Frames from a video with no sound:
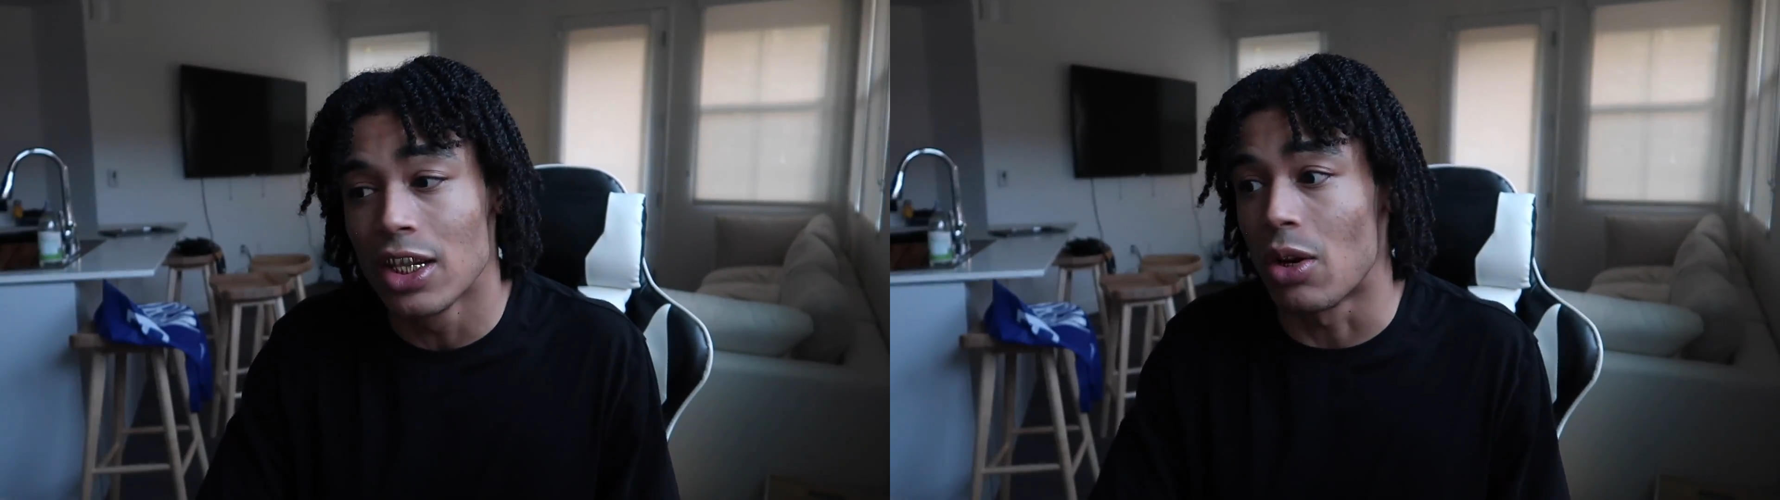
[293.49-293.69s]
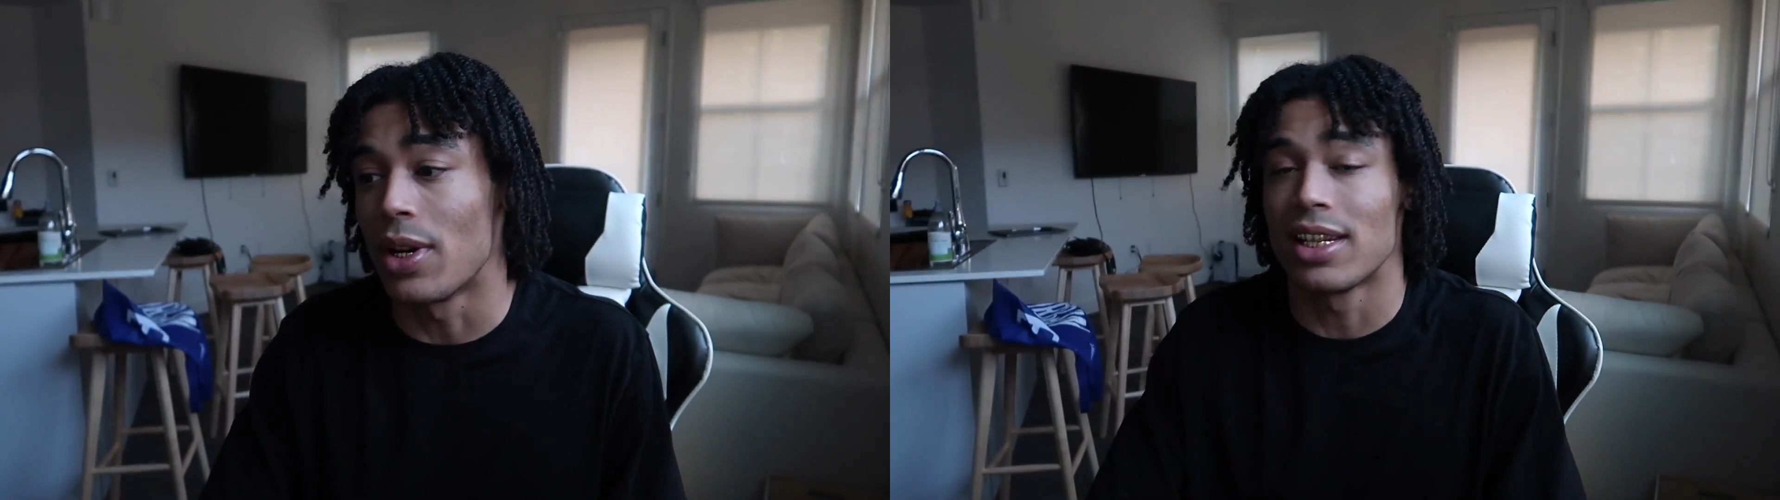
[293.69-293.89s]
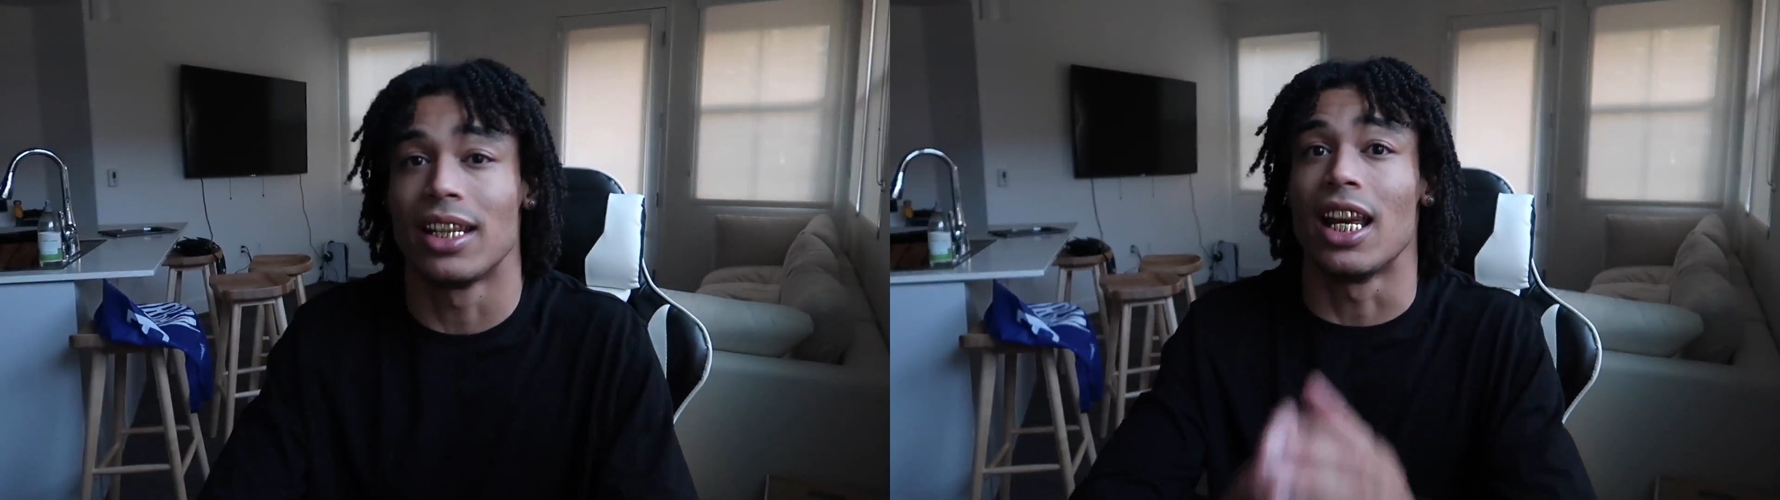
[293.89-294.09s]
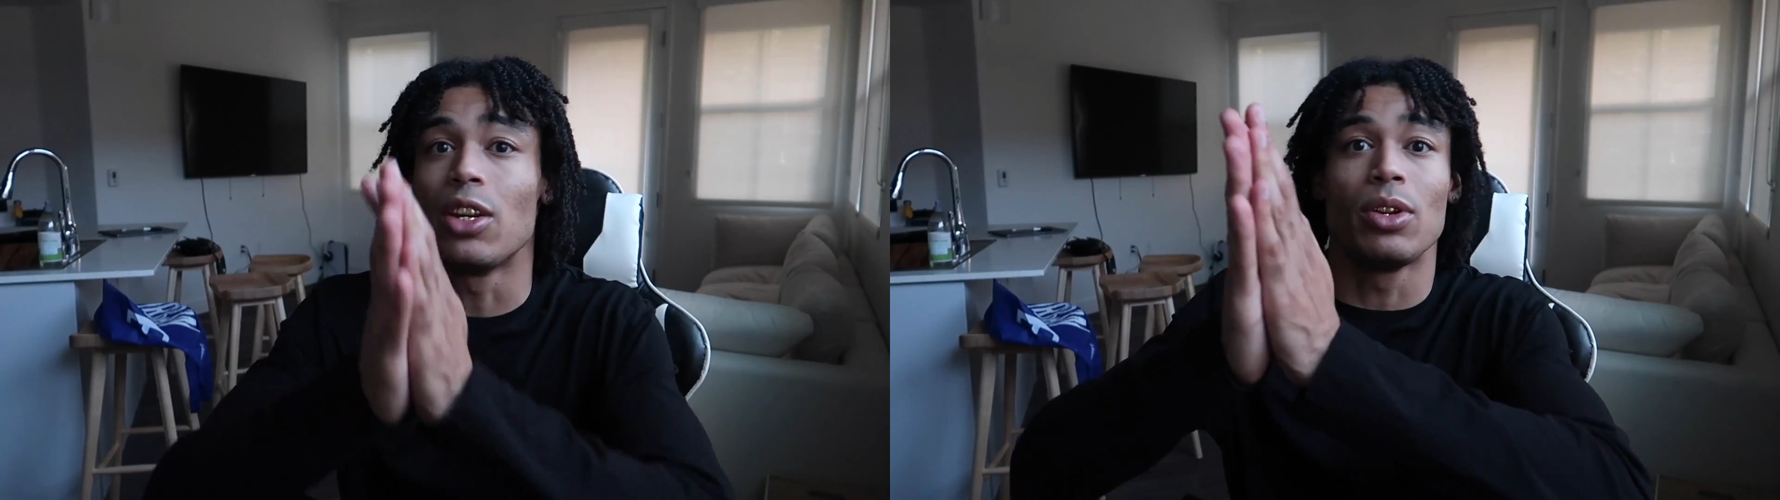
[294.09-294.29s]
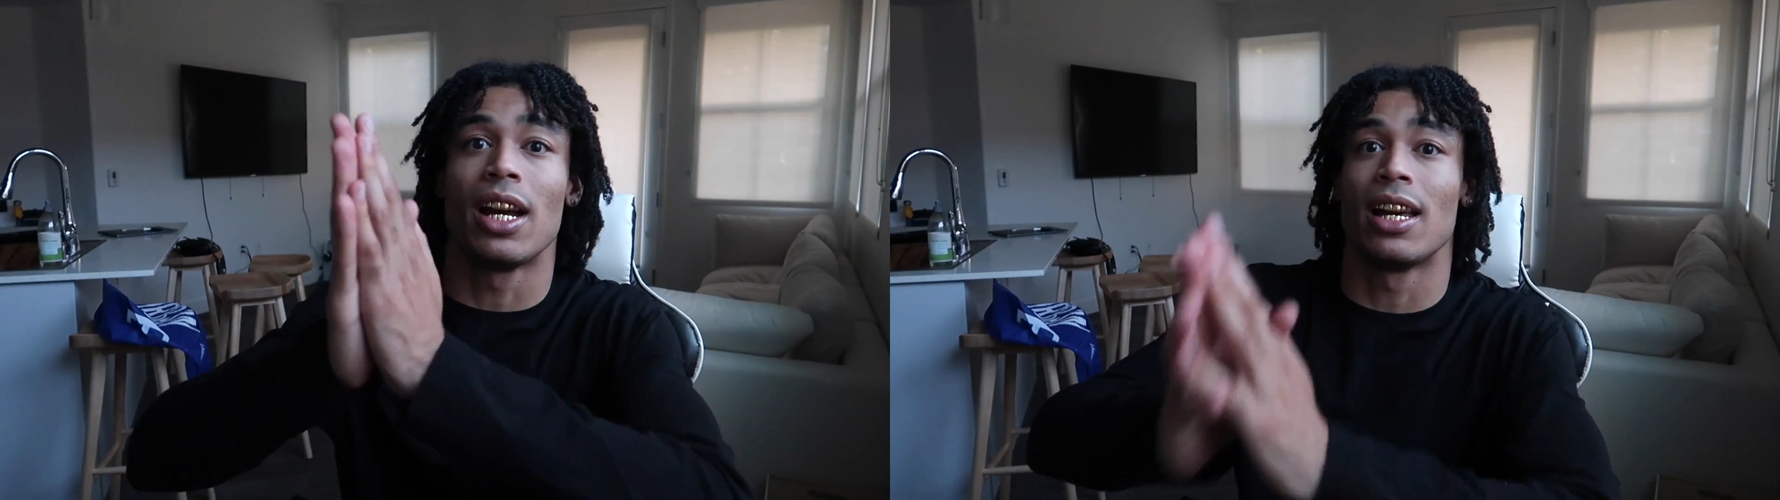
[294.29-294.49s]
So I wanna say
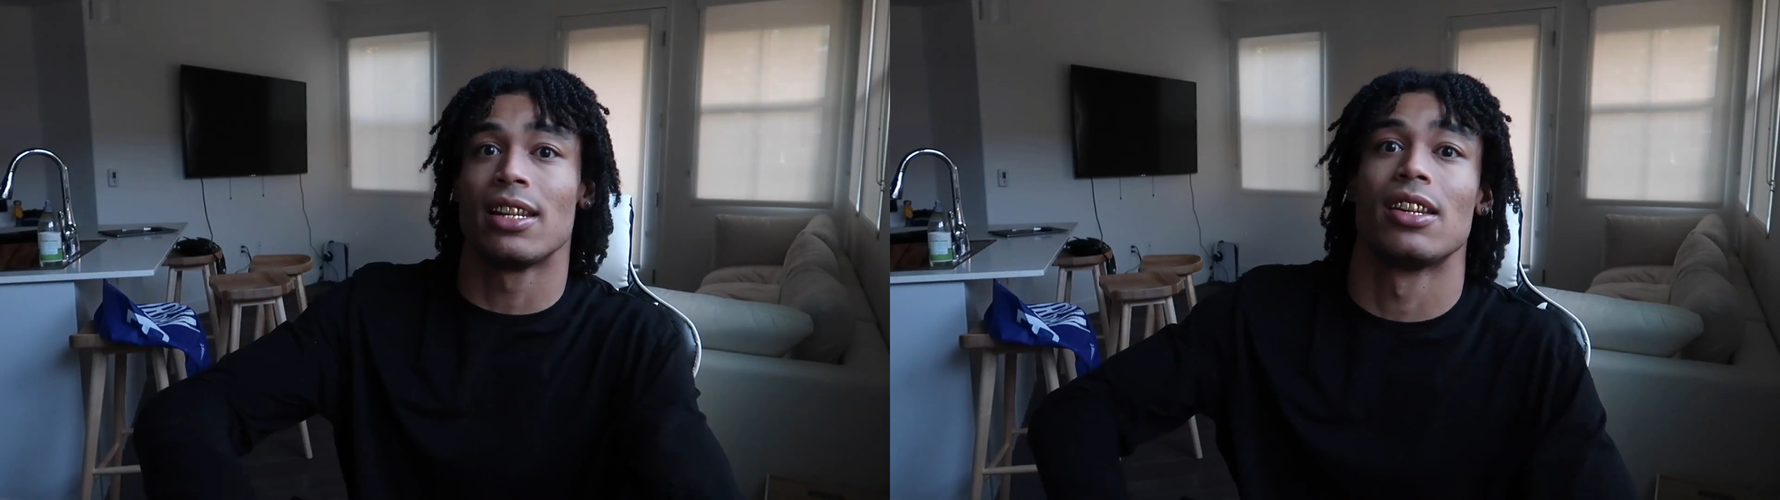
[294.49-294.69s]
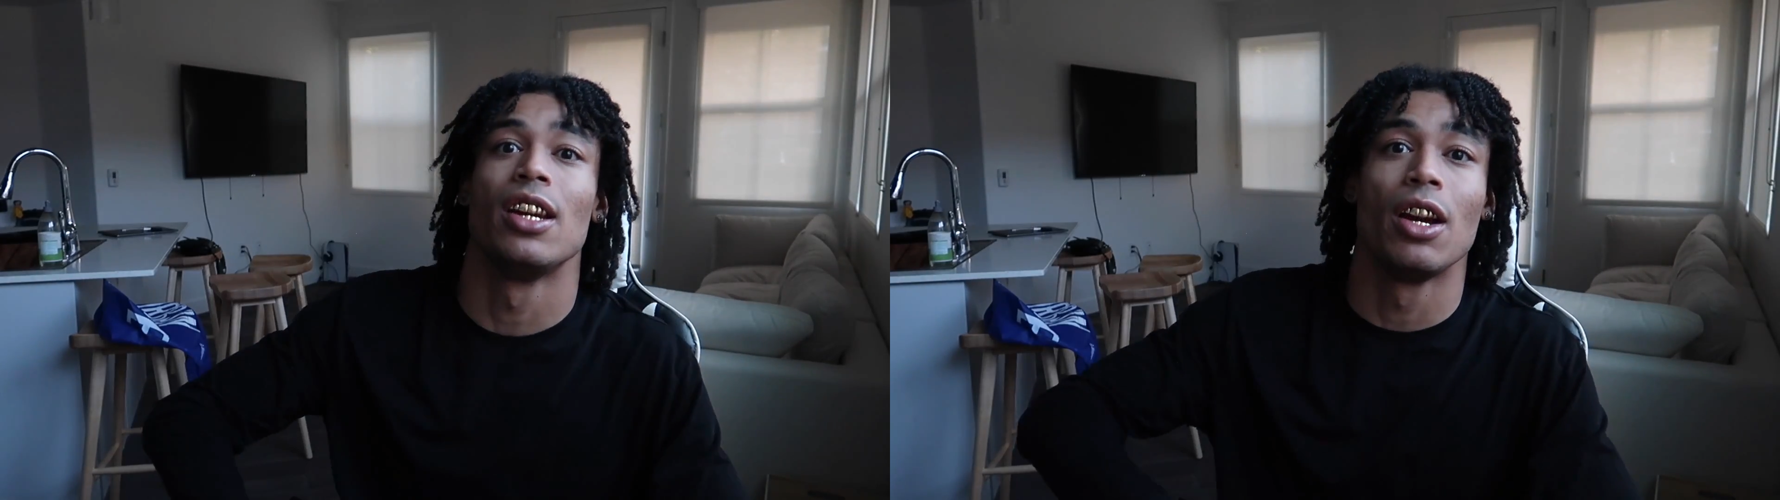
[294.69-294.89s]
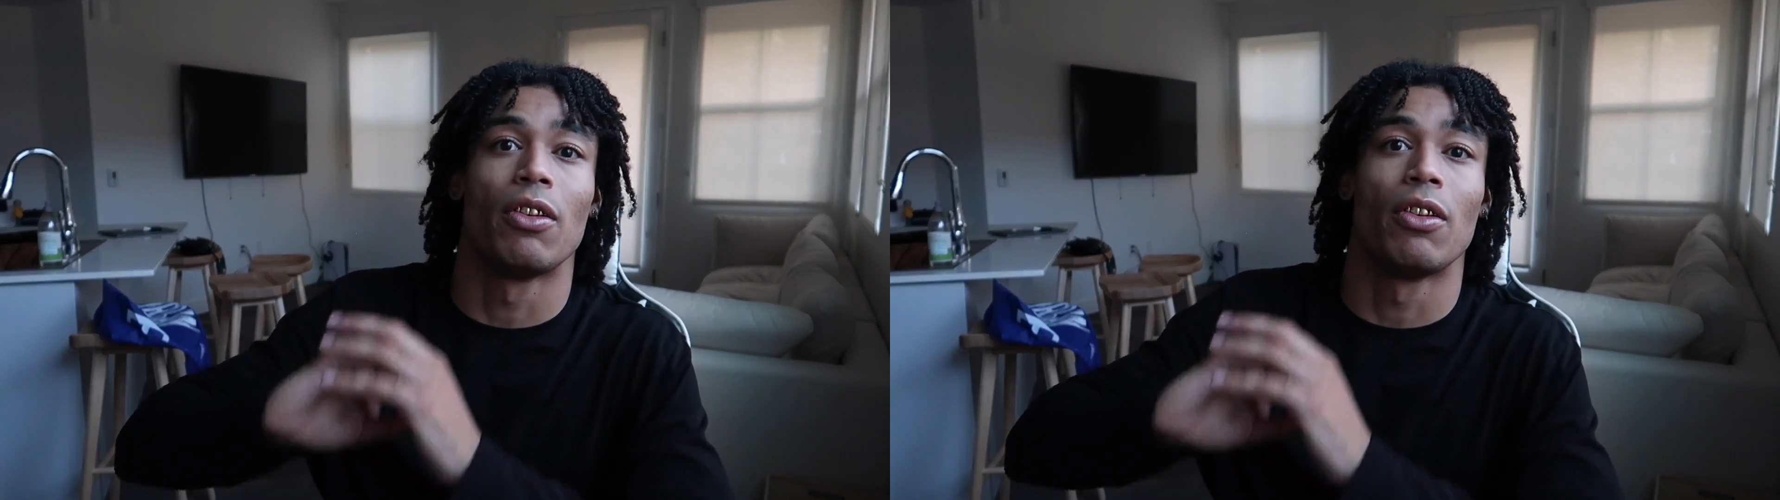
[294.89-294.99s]
thank you guys